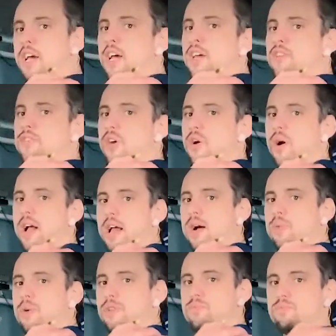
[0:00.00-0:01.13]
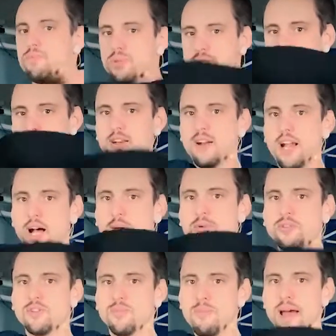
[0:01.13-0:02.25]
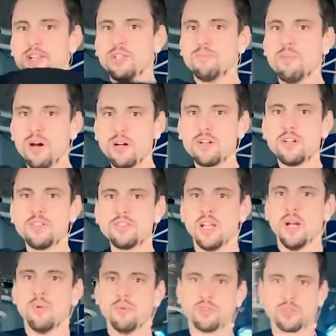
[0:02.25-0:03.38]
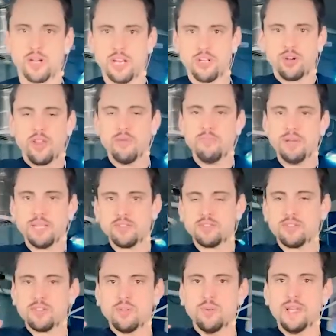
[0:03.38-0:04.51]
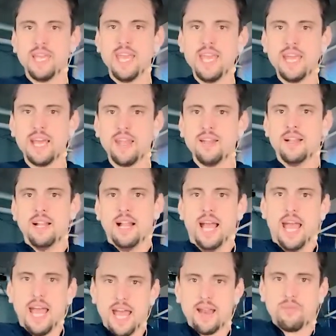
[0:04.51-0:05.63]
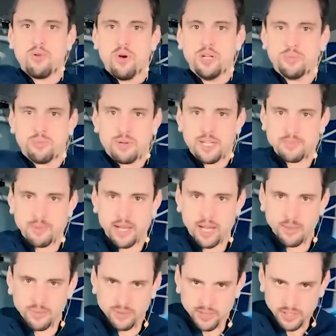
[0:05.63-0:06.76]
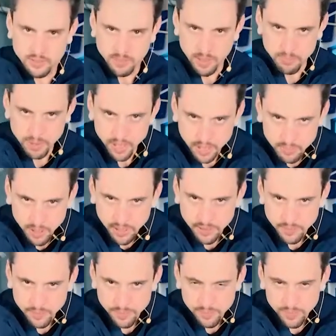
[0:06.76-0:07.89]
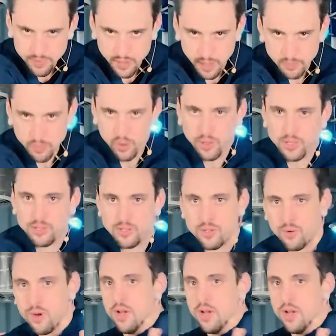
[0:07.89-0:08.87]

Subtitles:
So we'll pretend our elbows are magic markers. We'll try to draw the biggest circle we can, and I'm going to press my elbows into my belly button. I'm going to